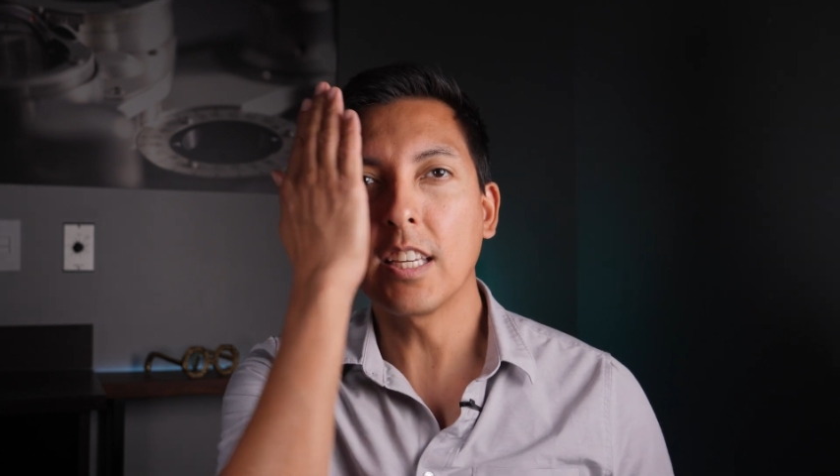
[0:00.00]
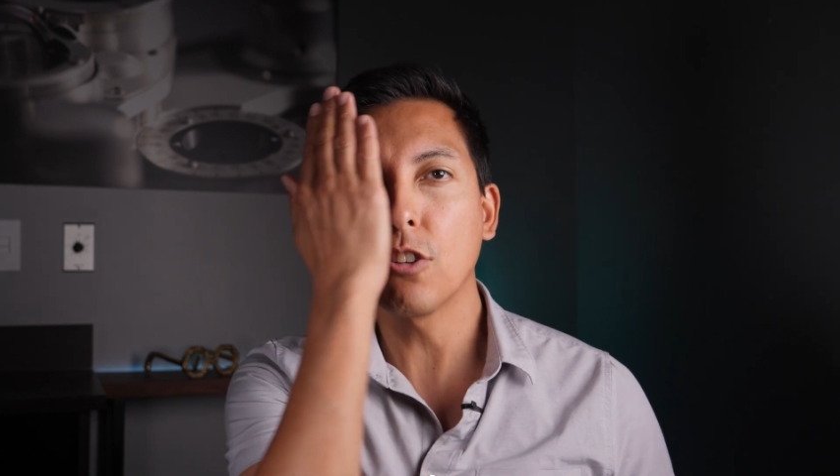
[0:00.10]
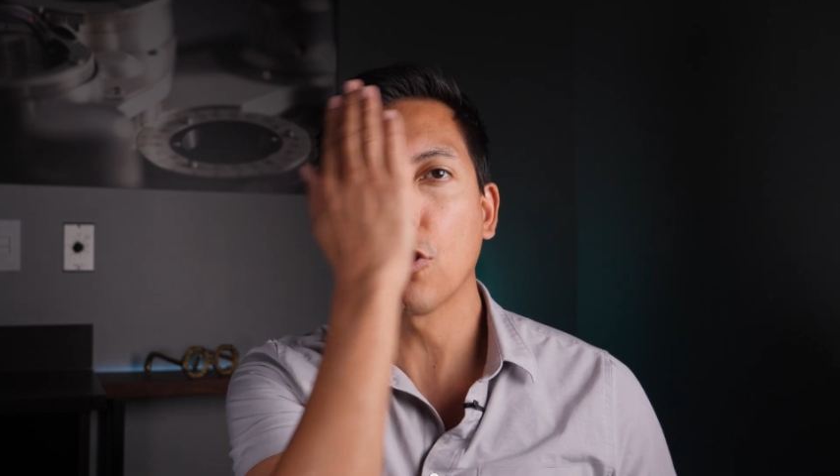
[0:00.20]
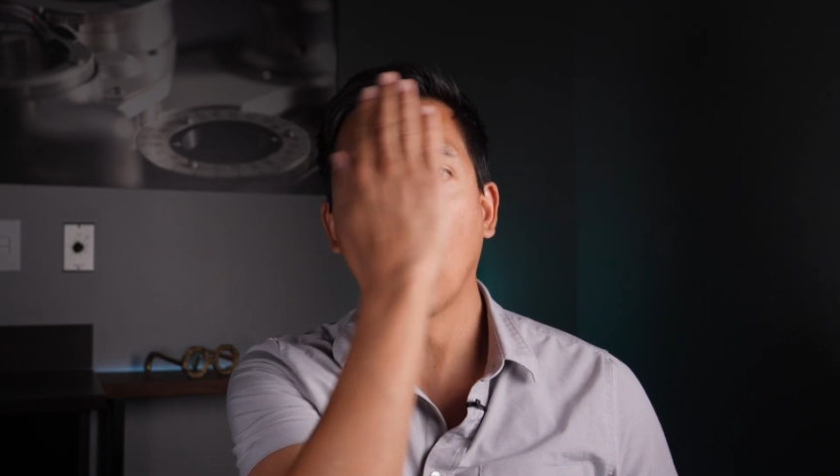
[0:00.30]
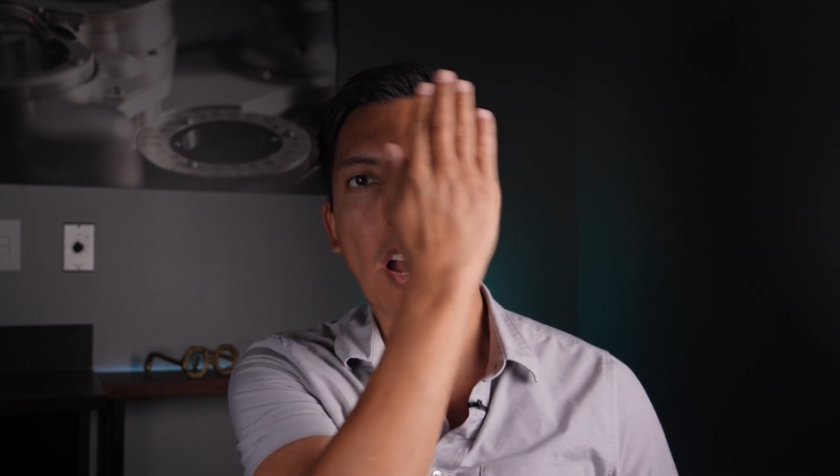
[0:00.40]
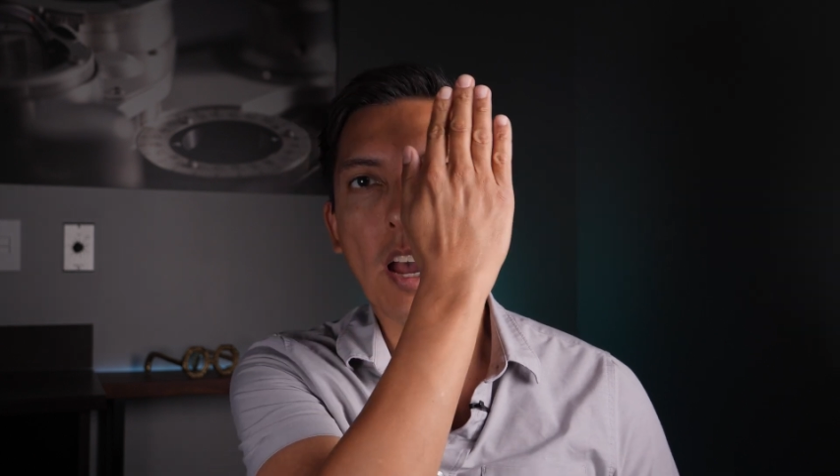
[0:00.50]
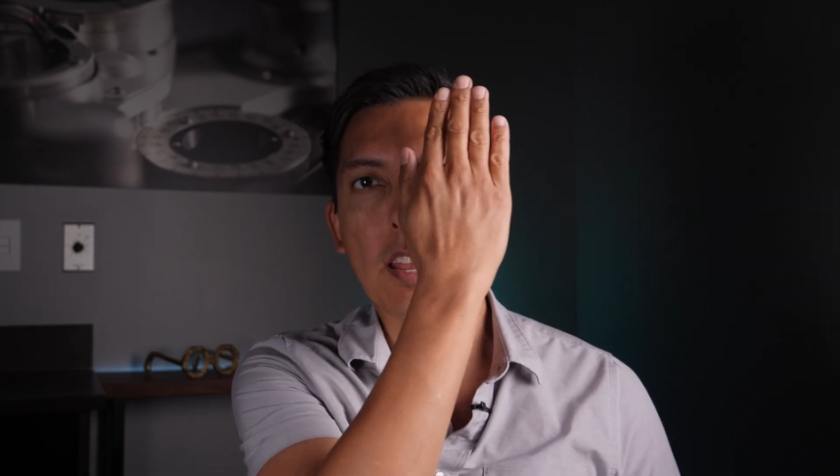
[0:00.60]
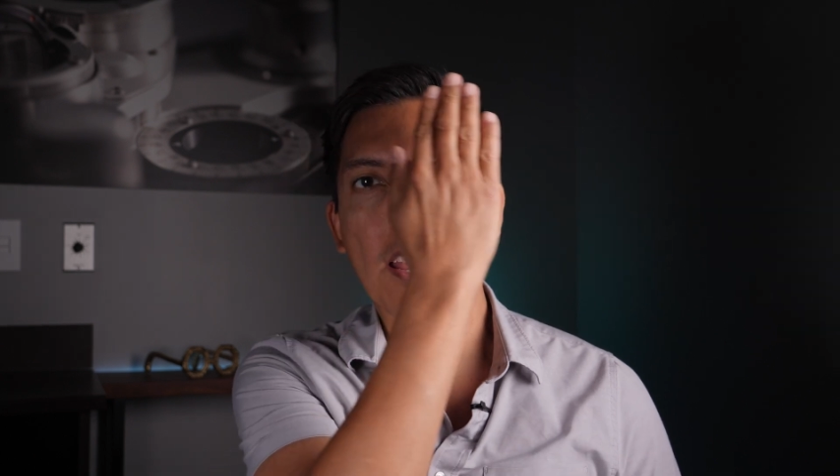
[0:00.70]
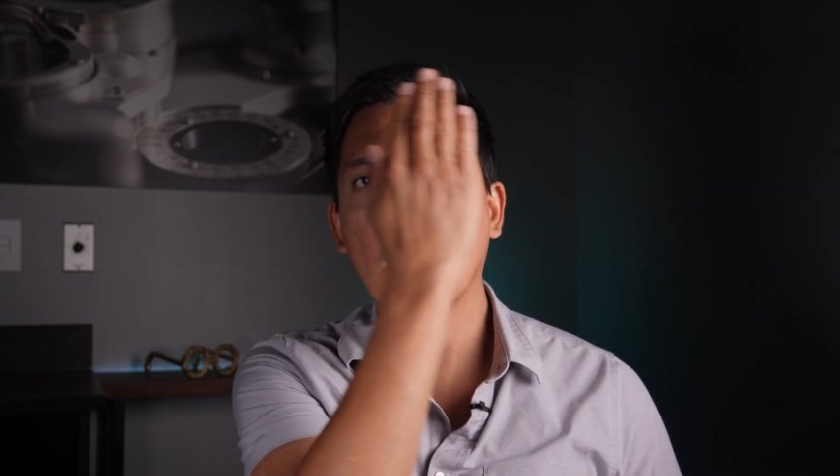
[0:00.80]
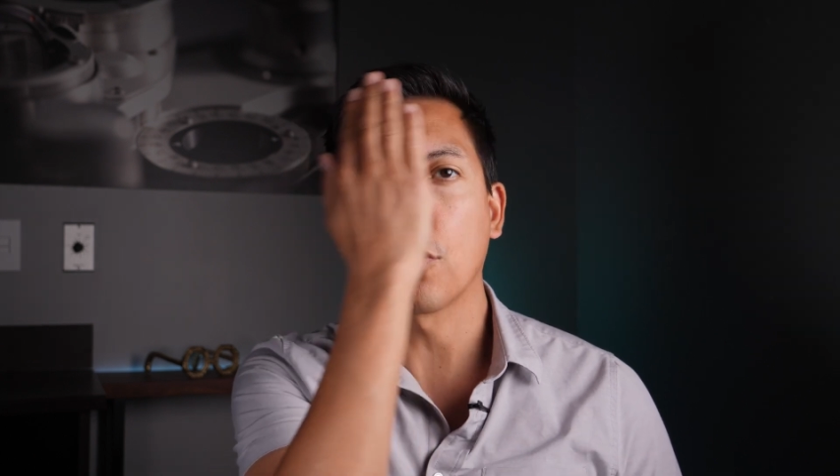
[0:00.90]
each
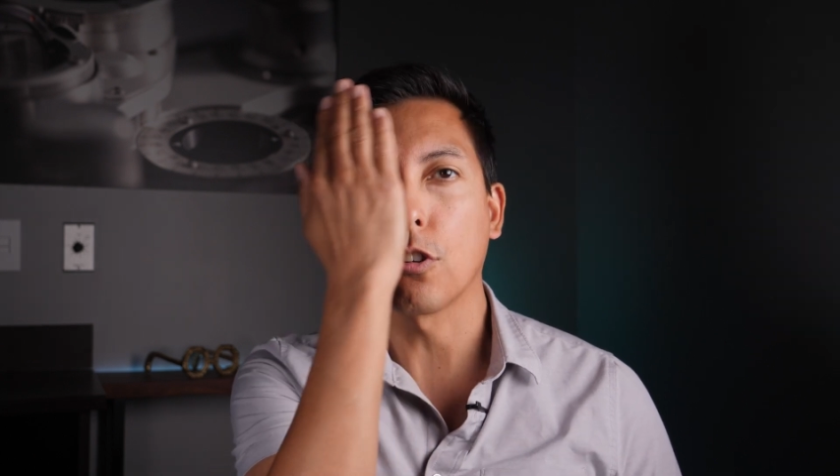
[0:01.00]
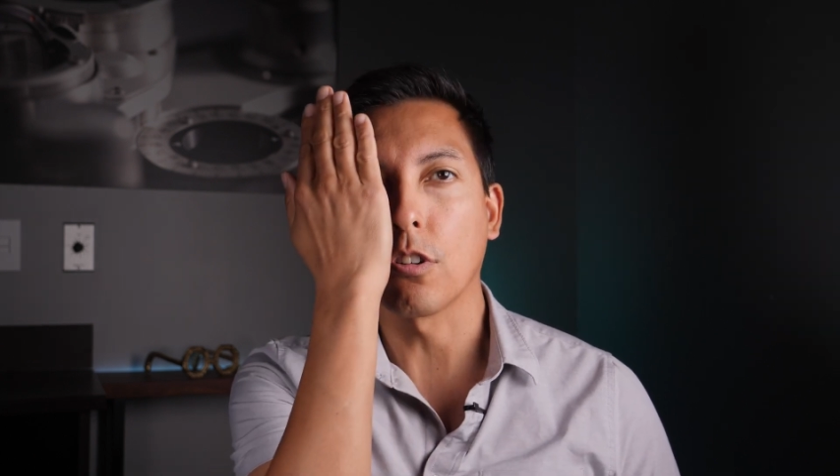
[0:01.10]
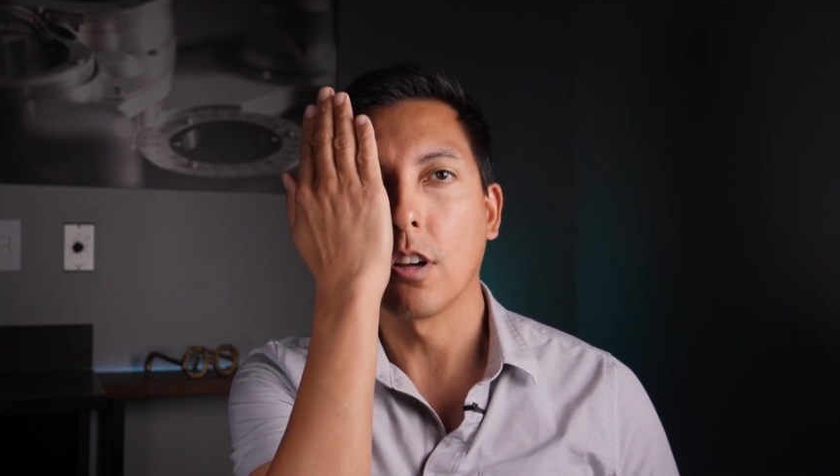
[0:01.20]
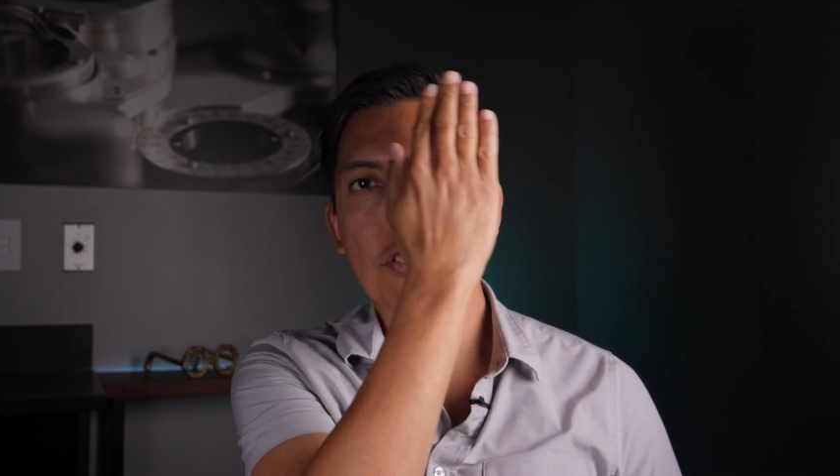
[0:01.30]
eye as you're